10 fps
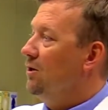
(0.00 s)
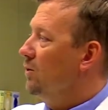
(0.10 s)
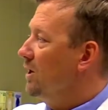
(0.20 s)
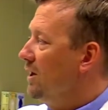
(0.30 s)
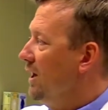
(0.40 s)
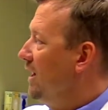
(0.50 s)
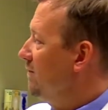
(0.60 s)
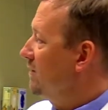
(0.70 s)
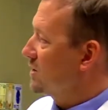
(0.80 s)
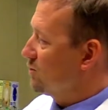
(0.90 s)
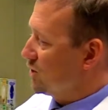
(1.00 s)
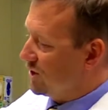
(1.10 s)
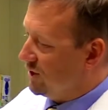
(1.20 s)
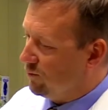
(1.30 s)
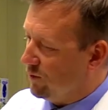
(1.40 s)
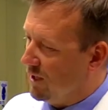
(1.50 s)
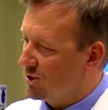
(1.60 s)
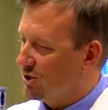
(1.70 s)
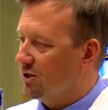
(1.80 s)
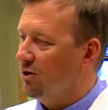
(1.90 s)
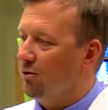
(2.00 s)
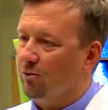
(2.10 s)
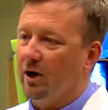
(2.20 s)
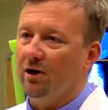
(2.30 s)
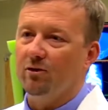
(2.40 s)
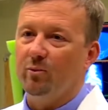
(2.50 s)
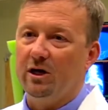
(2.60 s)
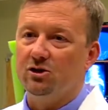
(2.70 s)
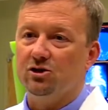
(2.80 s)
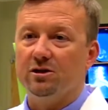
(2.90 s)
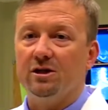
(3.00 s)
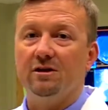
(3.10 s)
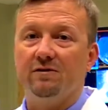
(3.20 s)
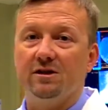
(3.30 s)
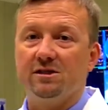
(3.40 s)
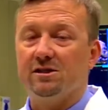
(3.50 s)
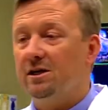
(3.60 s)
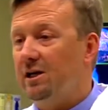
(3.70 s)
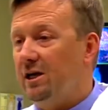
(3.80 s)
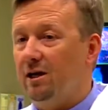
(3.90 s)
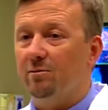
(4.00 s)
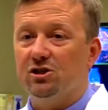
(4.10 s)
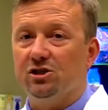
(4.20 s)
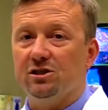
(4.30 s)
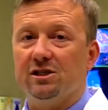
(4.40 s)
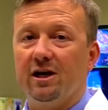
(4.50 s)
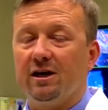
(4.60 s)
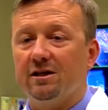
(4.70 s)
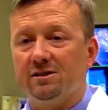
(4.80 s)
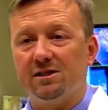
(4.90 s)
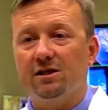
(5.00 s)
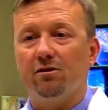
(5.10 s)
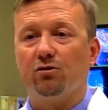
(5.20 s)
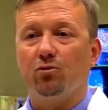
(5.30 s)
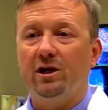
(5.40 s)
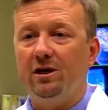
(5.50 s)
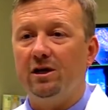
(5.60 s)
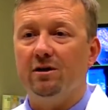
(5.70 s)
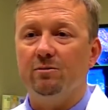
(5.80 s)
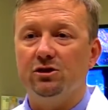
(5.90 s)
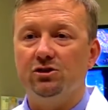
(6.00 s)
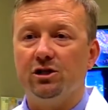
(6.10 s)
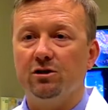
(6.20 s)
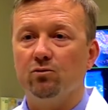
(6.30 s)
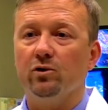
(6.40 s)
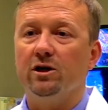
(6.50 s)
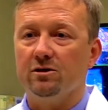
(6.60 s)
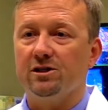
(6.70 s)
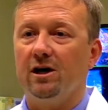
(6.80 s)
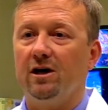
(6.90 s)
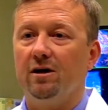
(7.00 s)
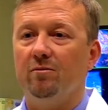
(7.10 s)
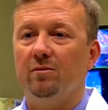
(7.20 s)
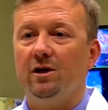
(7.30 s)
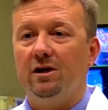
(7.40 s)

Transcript: we can have this machine will actually go around the patient, give us images, and I can see a 3D image in real time